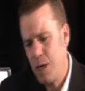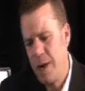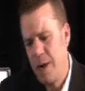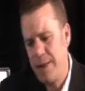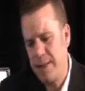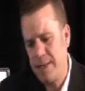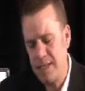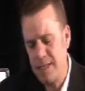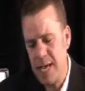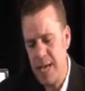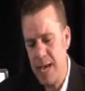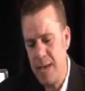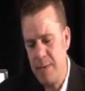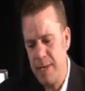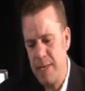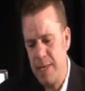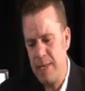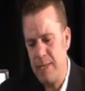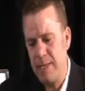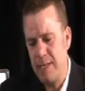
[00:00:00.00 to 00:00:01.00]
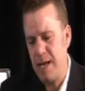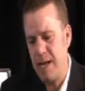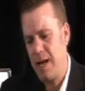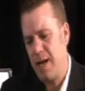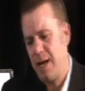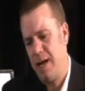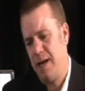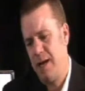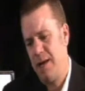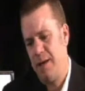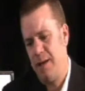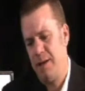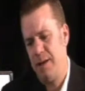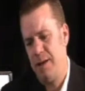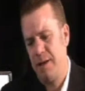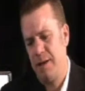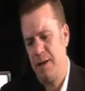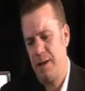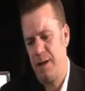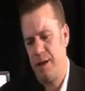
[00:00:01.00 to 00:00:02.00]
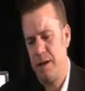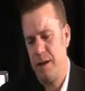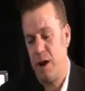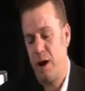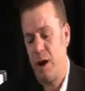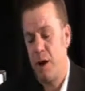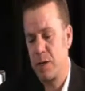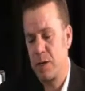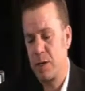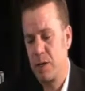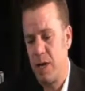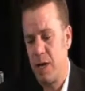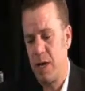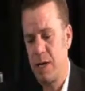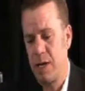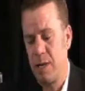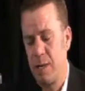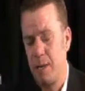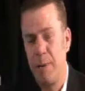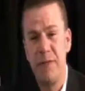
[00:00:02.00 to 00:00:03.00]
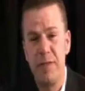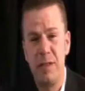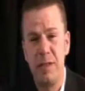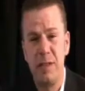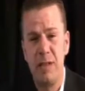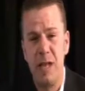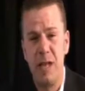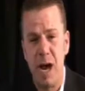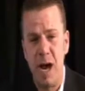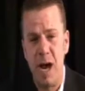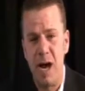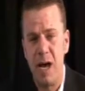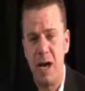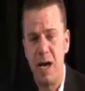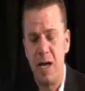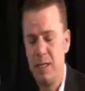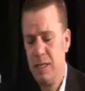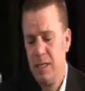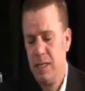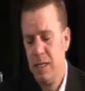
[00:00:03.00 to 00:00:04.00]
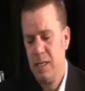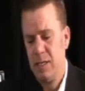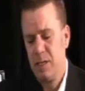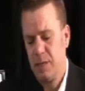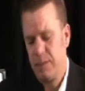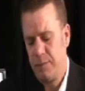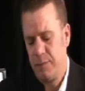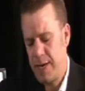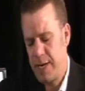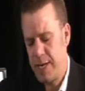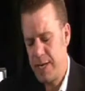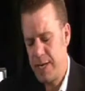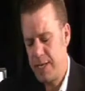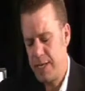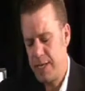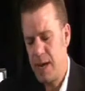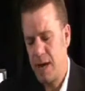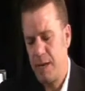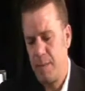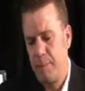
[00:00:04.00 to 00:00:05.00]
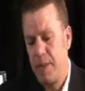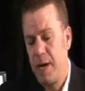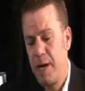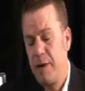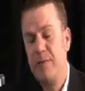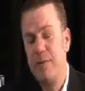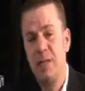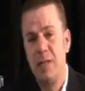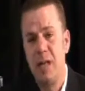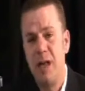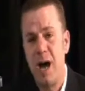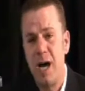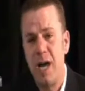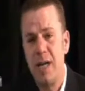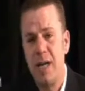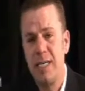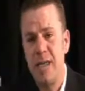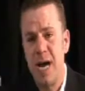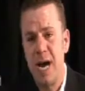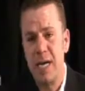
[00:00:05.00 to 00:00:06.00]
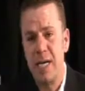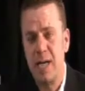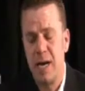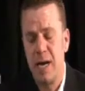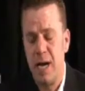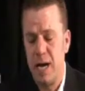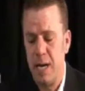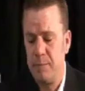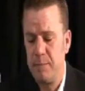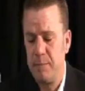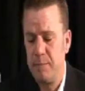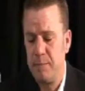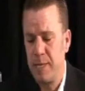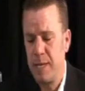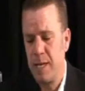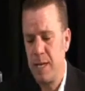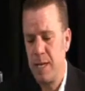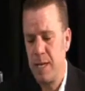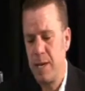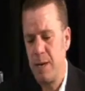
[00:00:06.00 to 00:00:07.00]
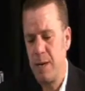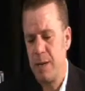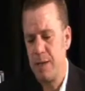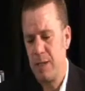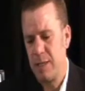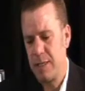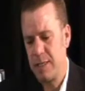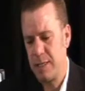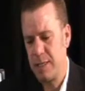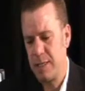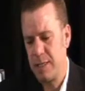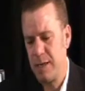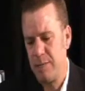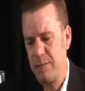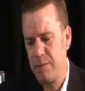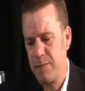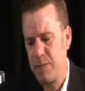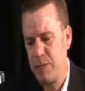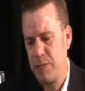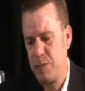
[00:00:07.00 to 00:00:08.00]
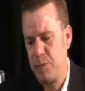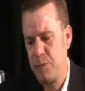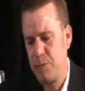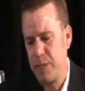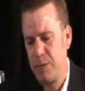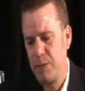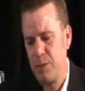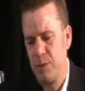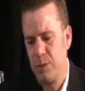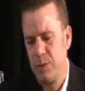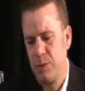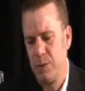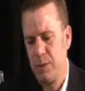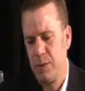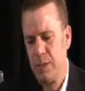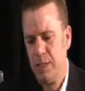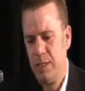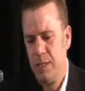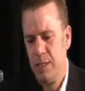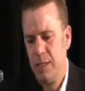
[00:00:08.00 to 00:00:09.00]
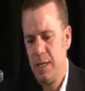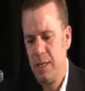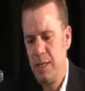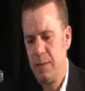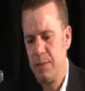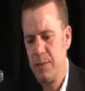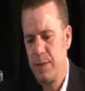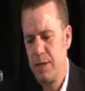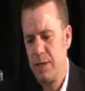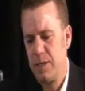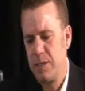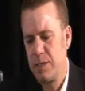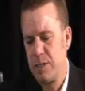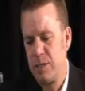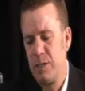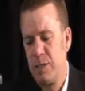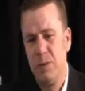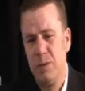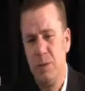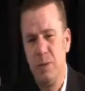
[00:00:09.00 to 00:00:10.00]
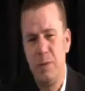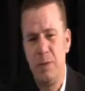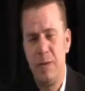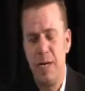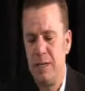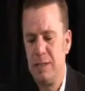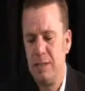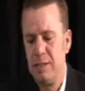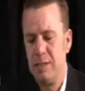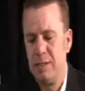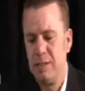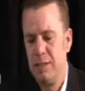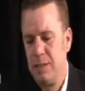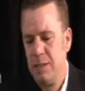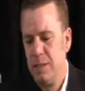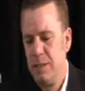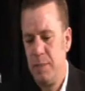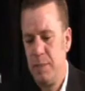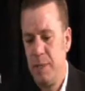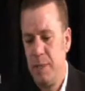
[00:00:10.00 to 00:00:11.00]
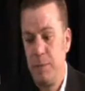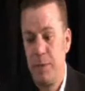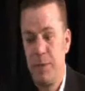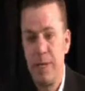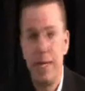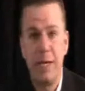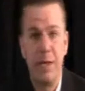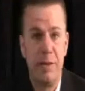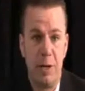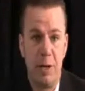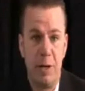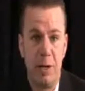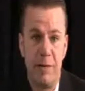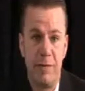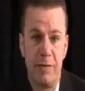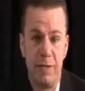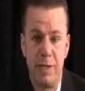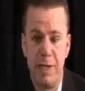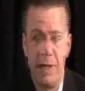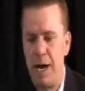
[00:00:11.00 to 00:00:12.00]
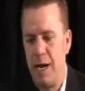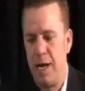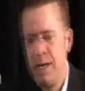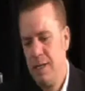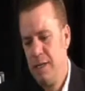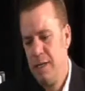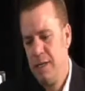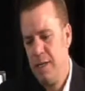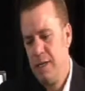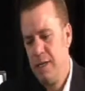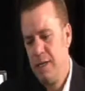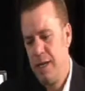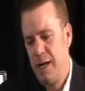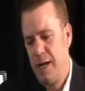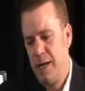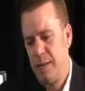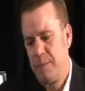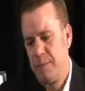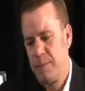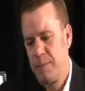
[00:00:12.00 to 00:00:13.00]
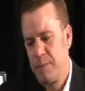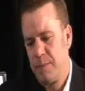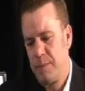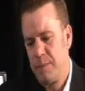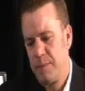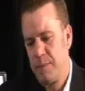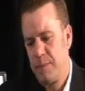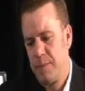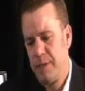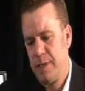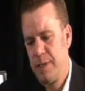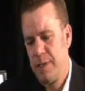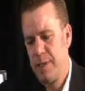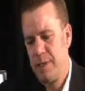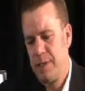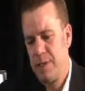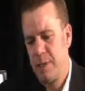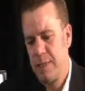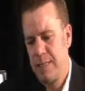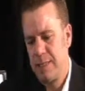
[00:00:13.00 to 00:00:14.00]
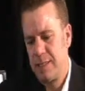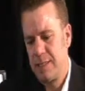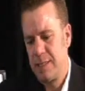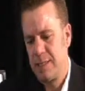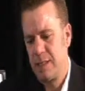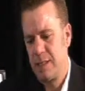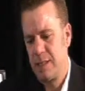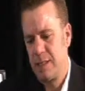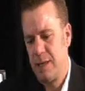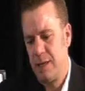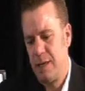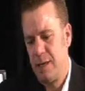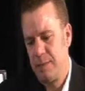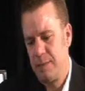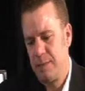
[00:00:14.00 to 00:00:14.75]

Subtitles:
This came in an article on Above the Law. You can find it on abovethelaw.com. They come out with a lot of stuff, which is pretty cool in regards to people thinking they're above the law. The domain says it all.